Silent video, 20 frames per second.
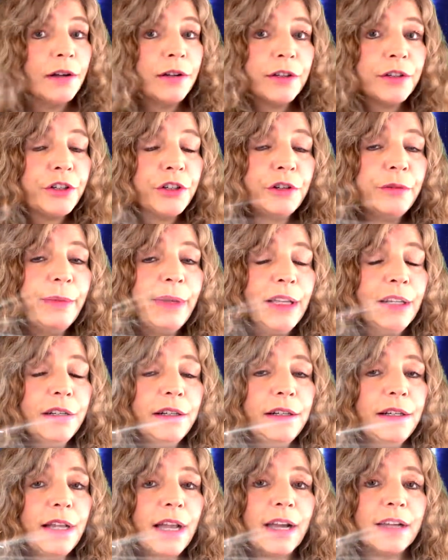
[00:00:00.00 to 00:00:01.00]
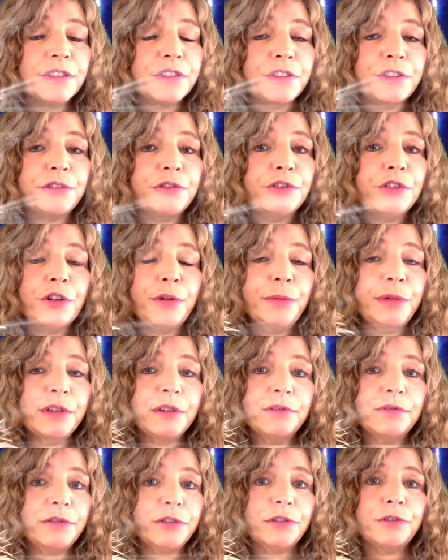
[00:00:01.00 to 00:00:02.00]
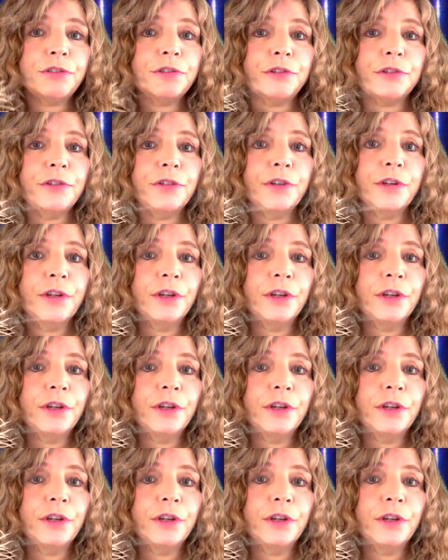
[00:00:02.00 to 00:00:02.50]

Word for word: Humanity has a utopian future.